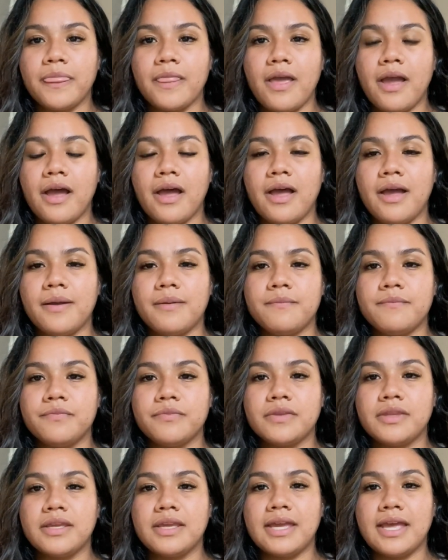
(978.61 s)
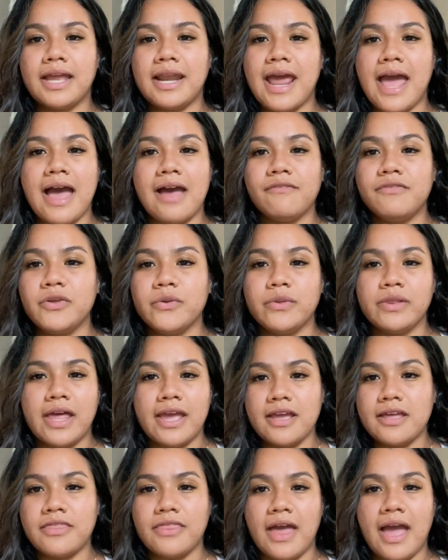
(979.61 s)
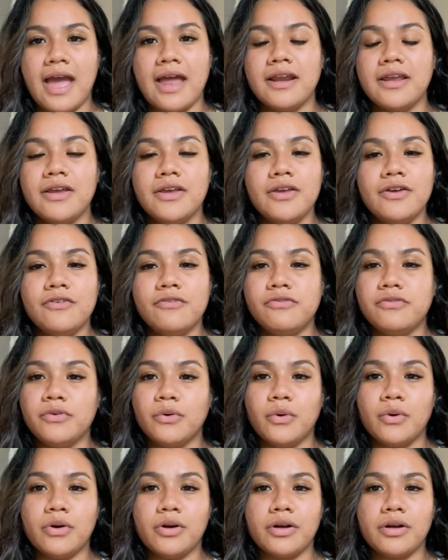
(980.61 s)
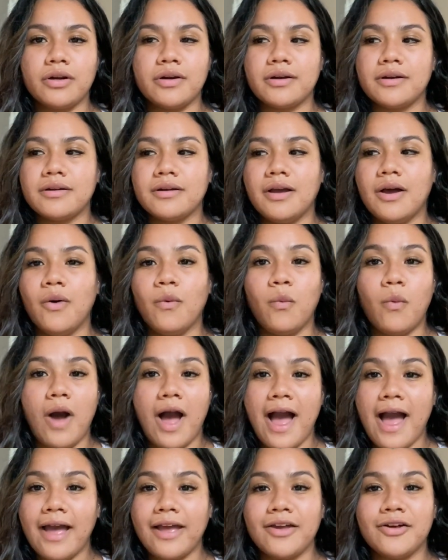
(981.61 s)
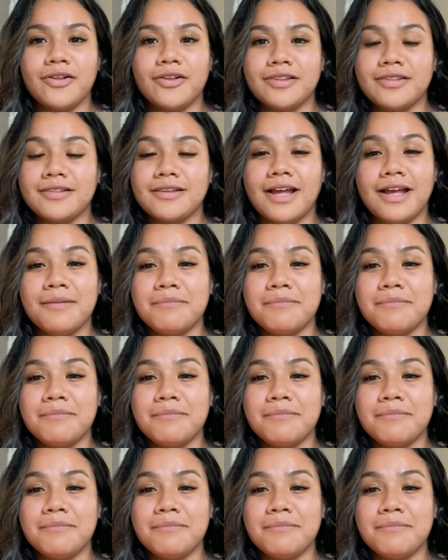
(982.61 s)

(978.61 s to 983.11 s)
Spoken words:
can have you like that for a while,